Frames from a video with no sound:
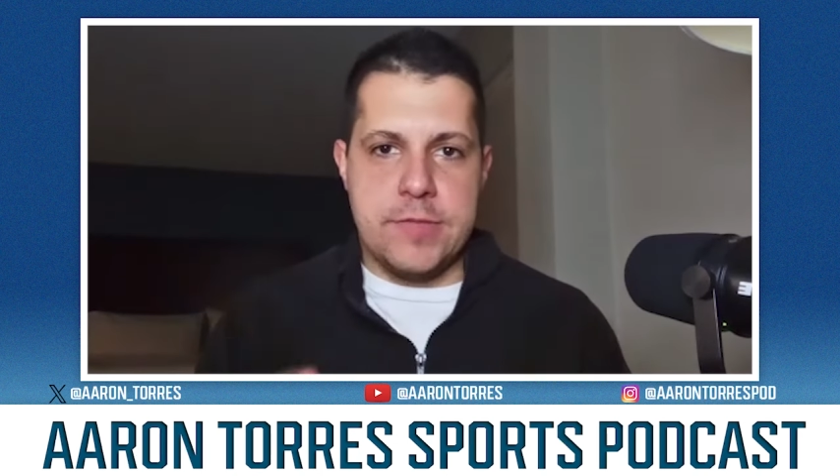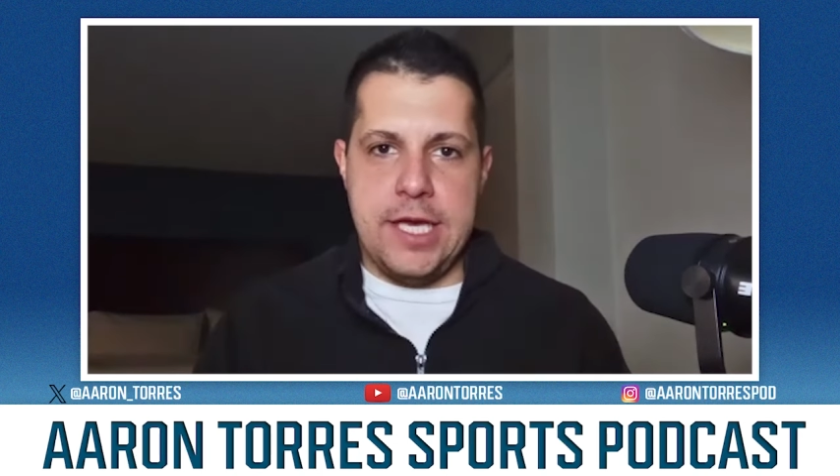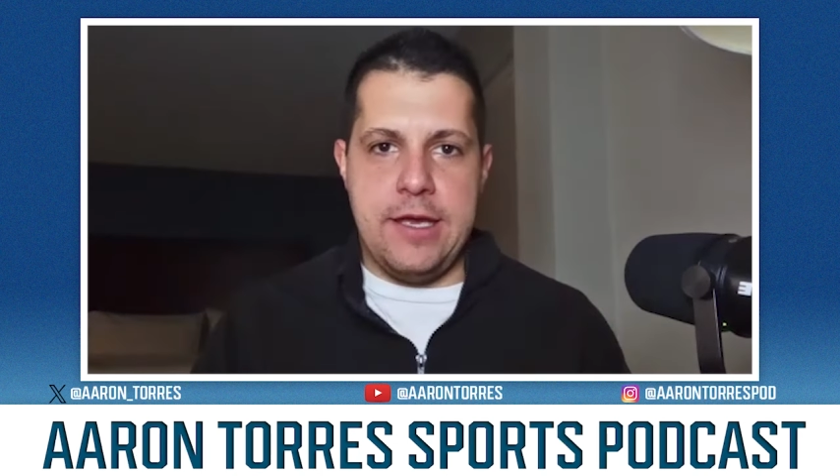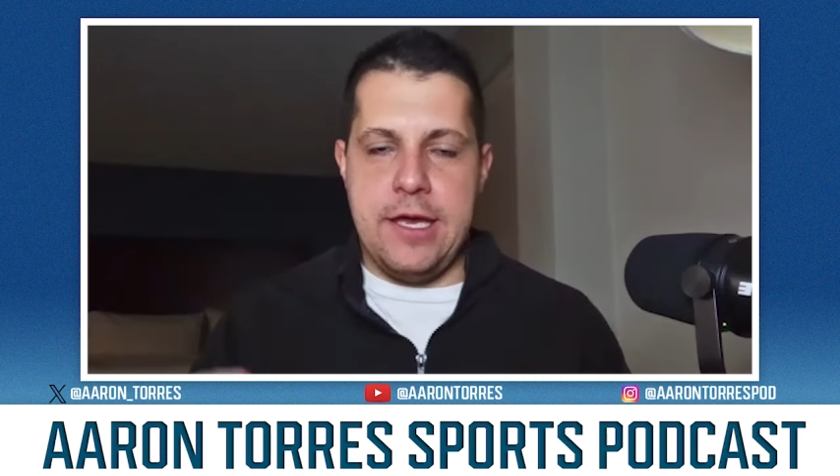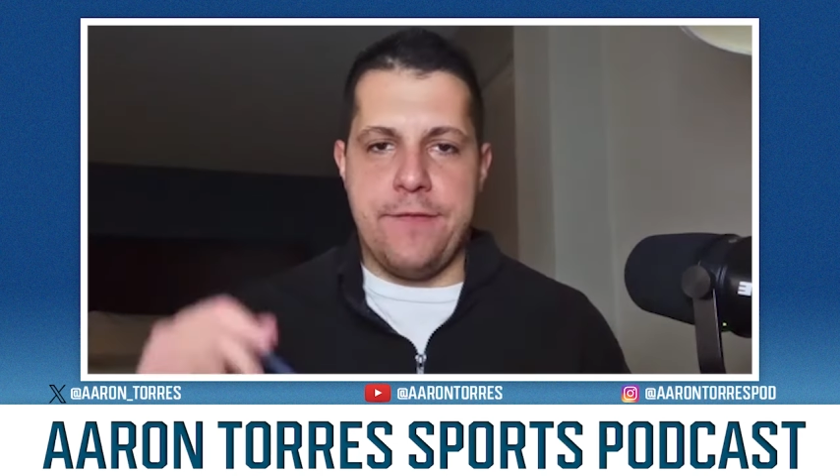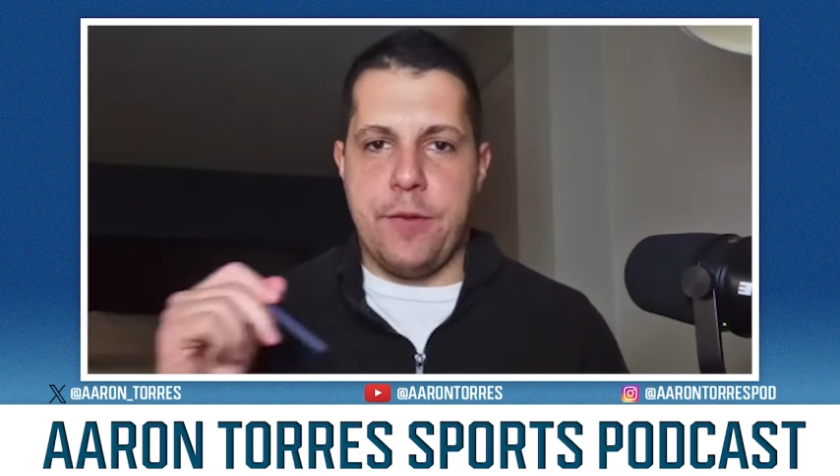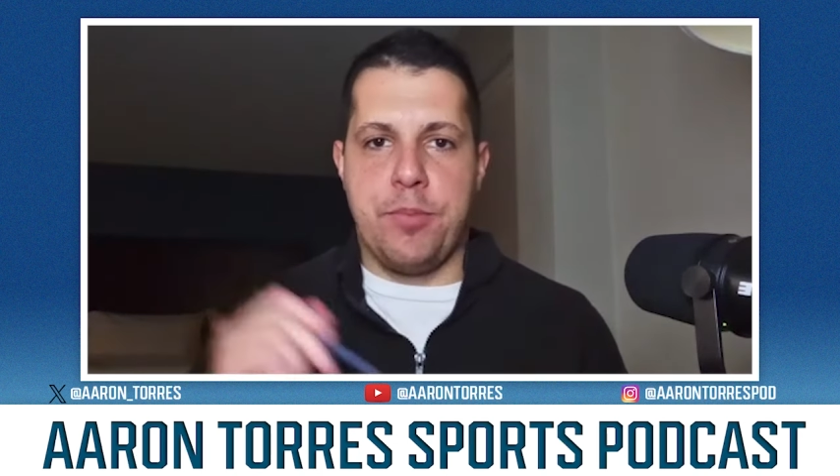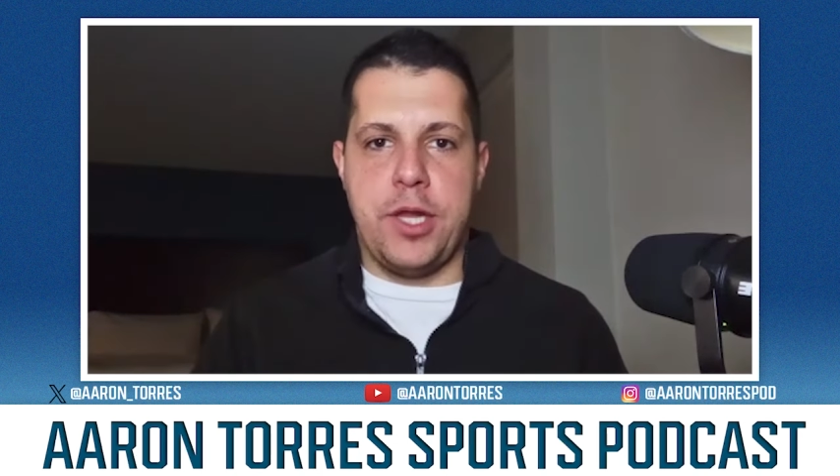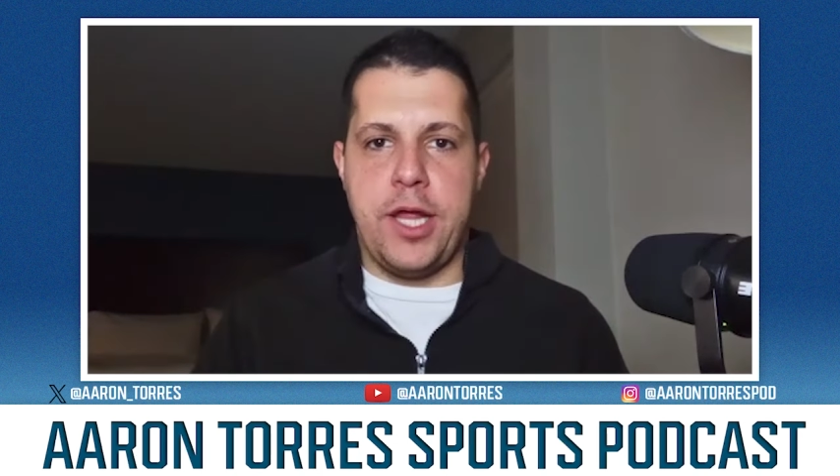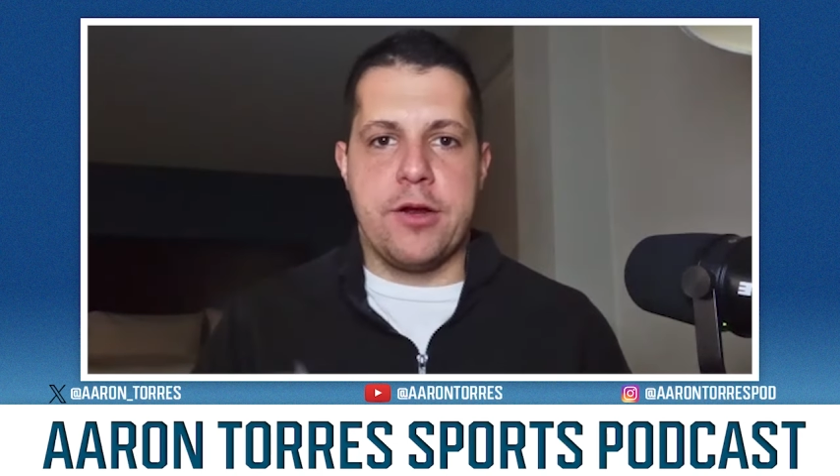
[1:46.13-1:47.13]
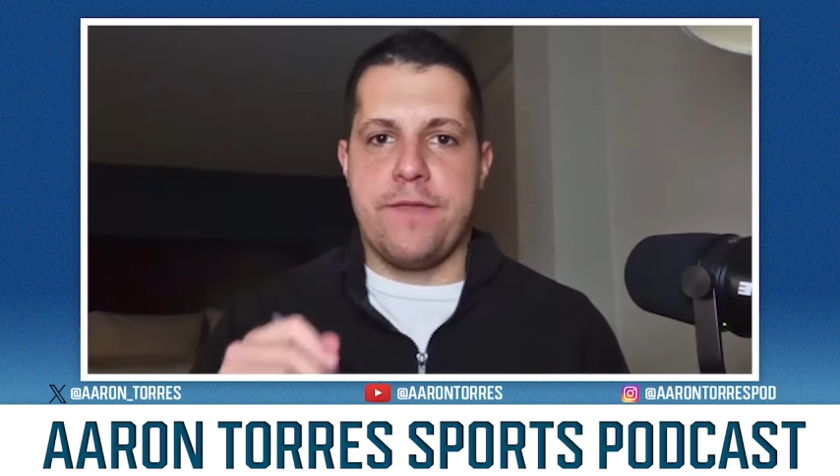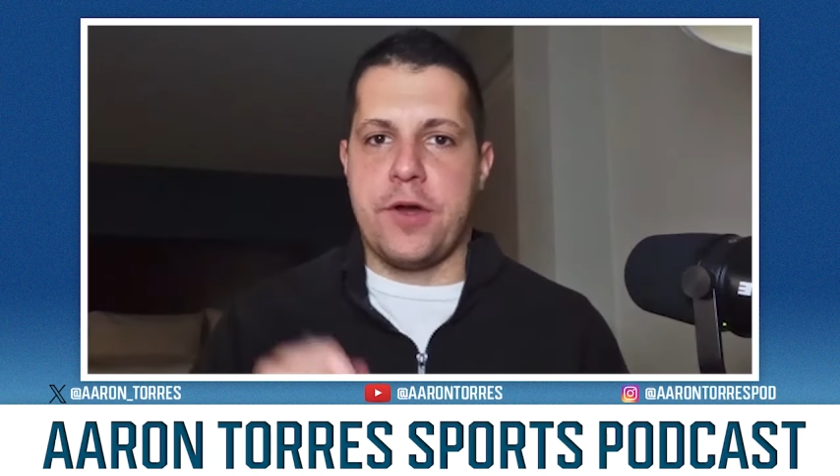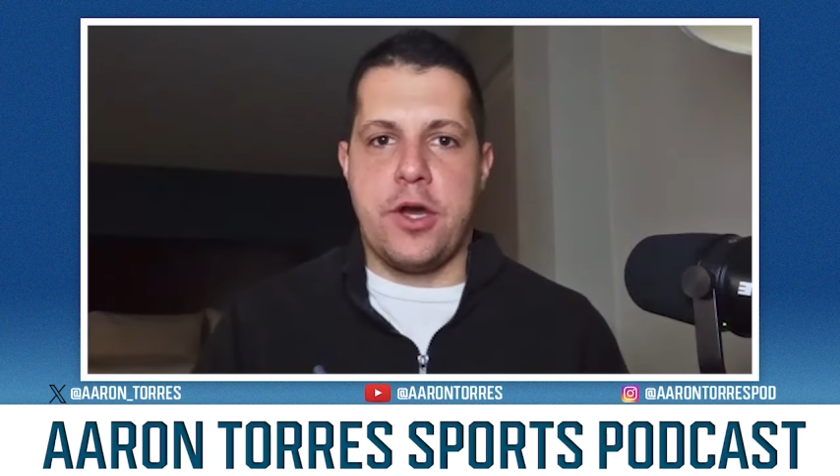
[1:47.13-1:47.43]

if a player, if a